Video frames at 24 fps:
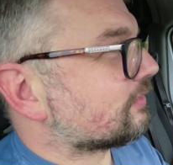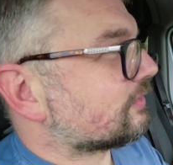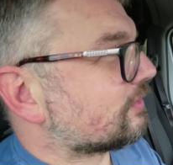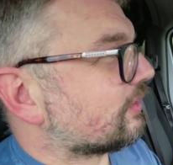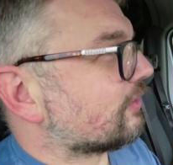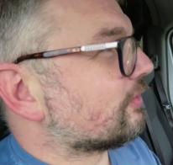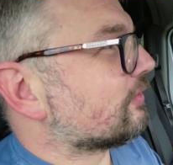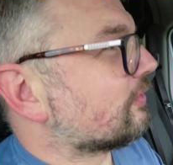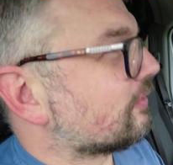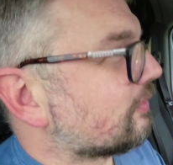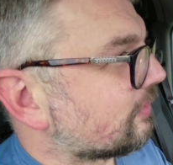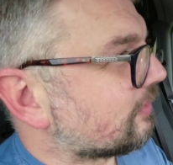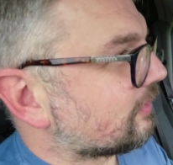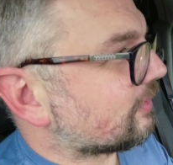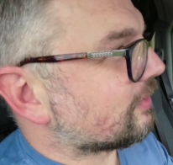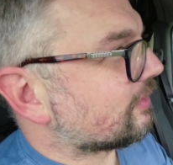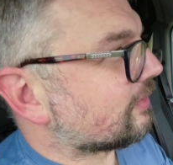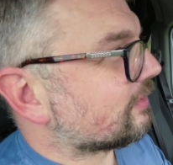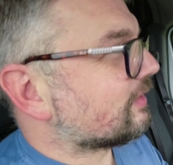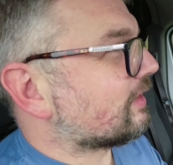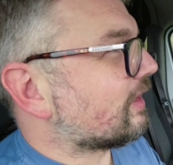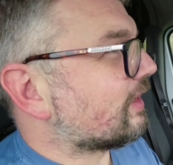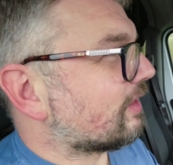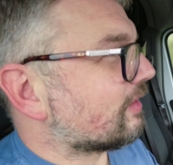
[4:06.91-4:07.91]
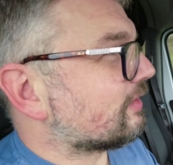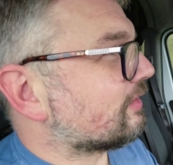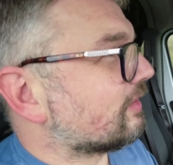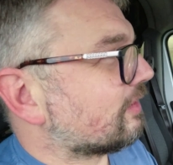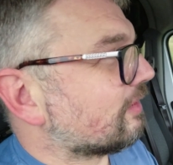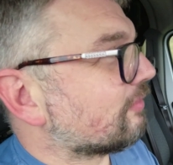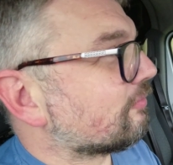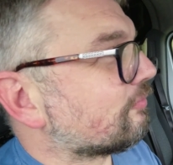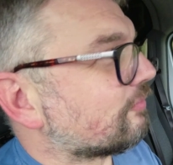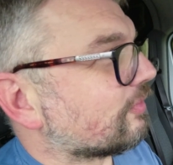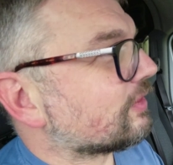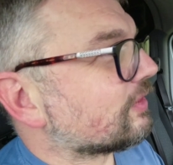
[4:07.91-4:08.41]
So yeah,
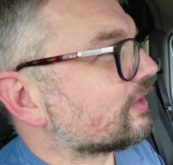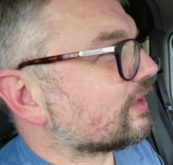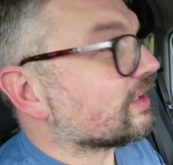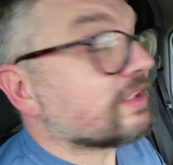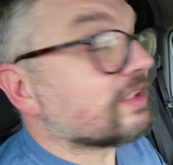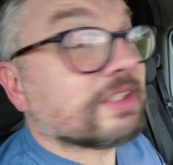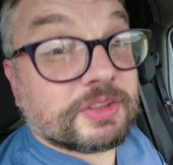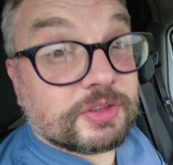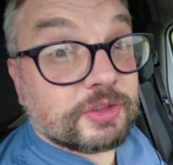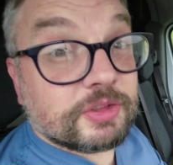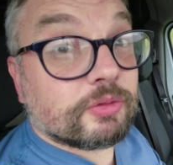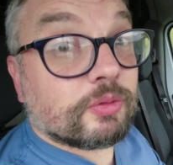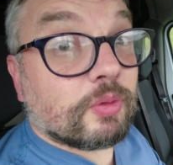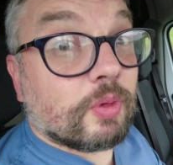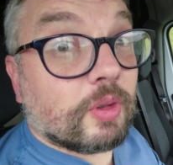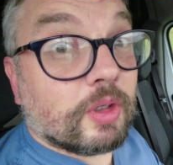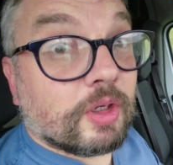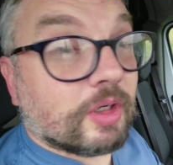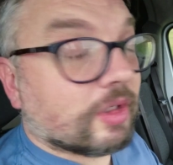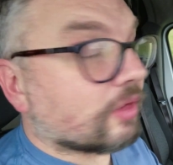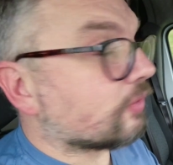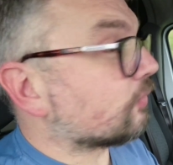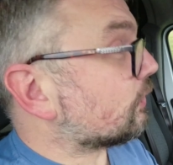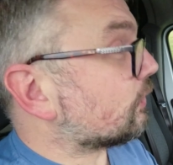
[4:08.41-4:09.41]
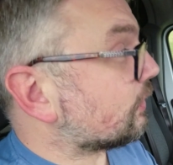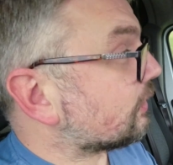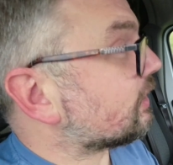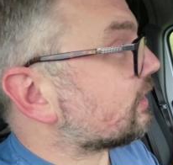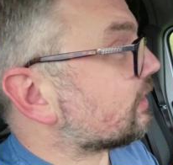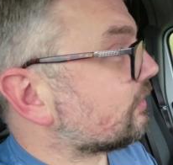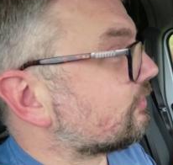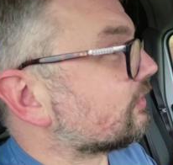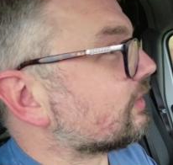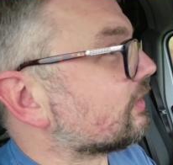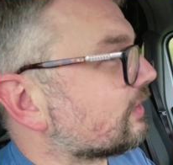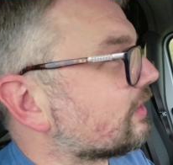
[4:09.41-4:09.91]
I'm finding it's still quite hard work
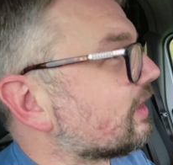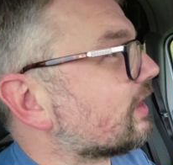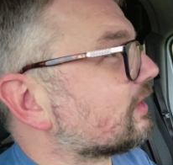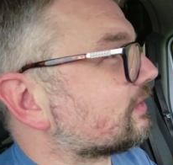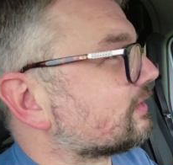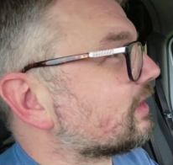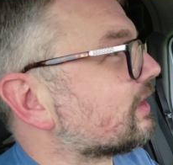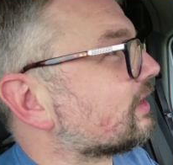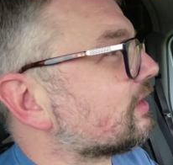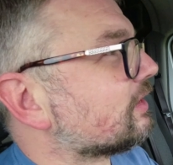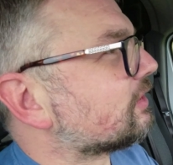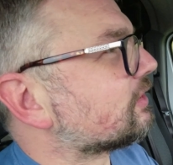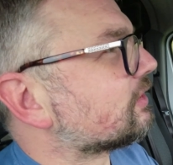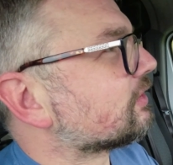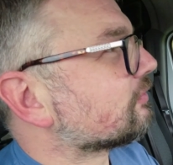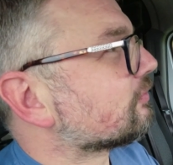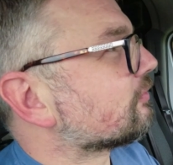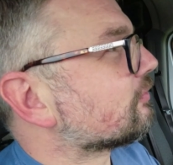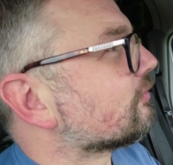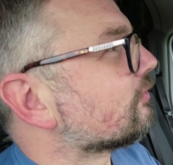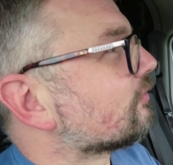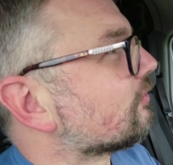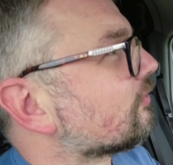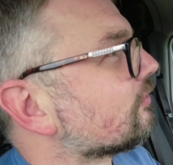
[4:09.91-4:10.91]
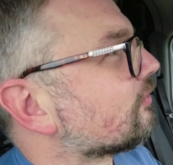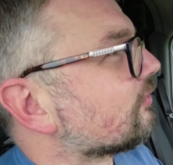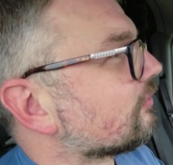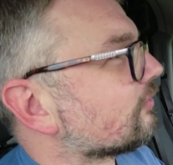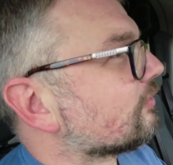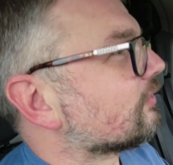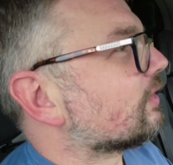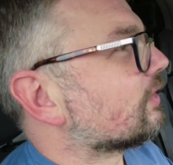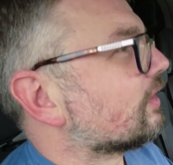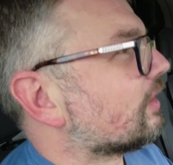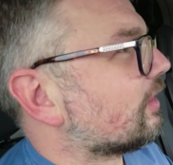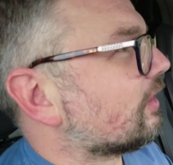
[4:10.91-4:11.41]
even at that age,
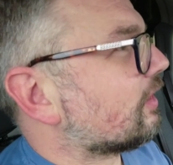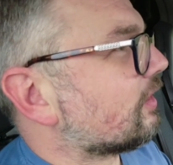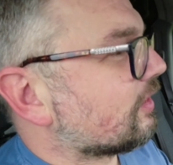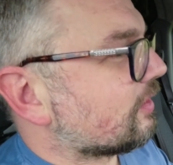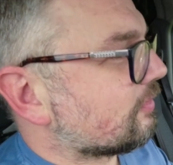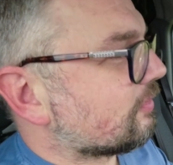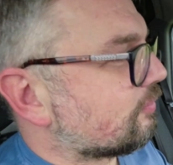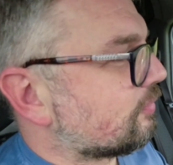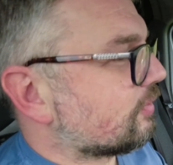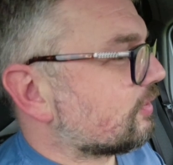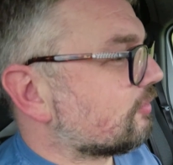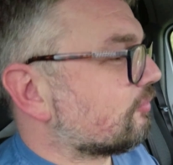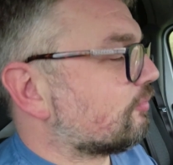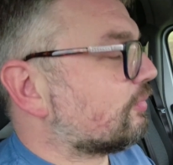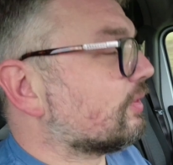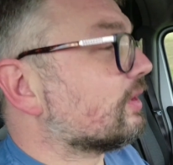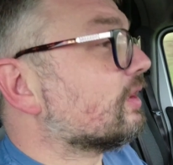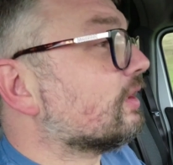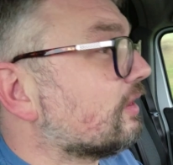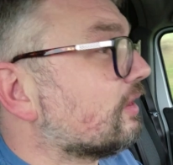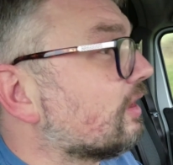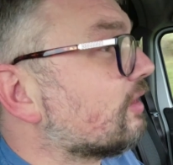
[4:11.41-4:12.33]
but